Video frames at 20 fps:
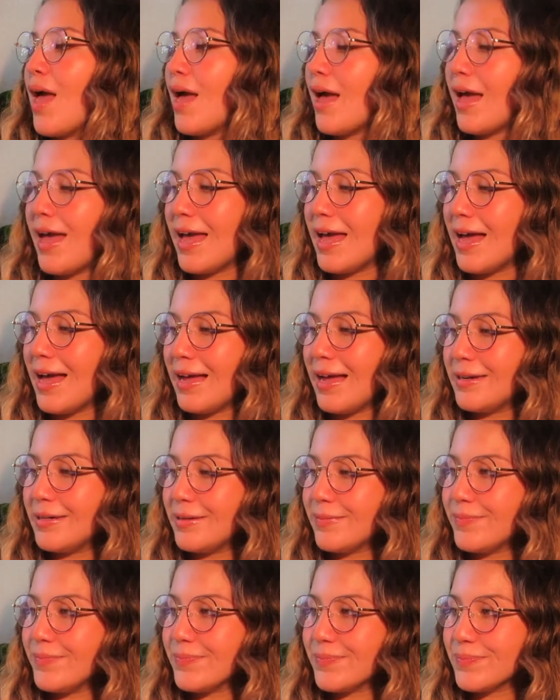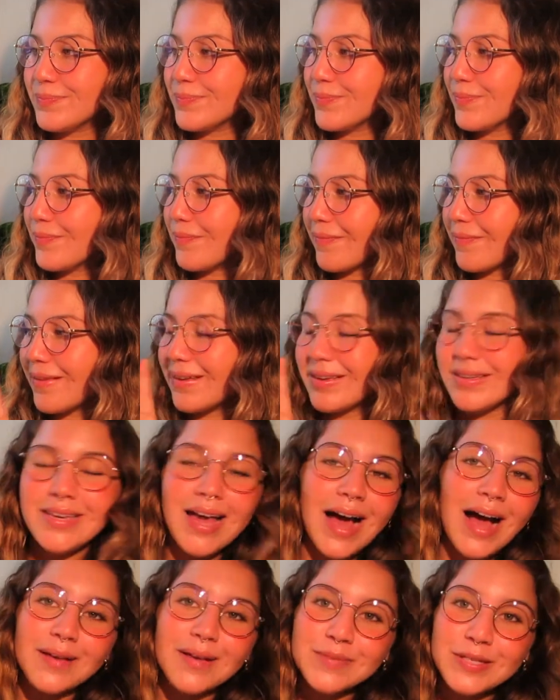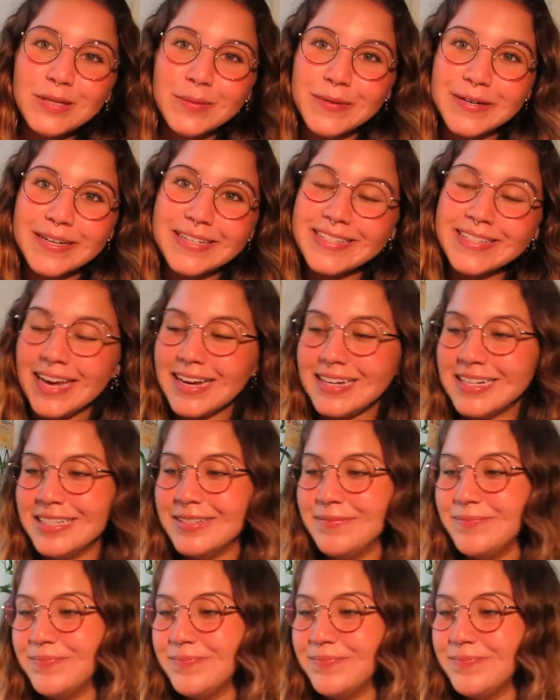And yeah, I'm super excited.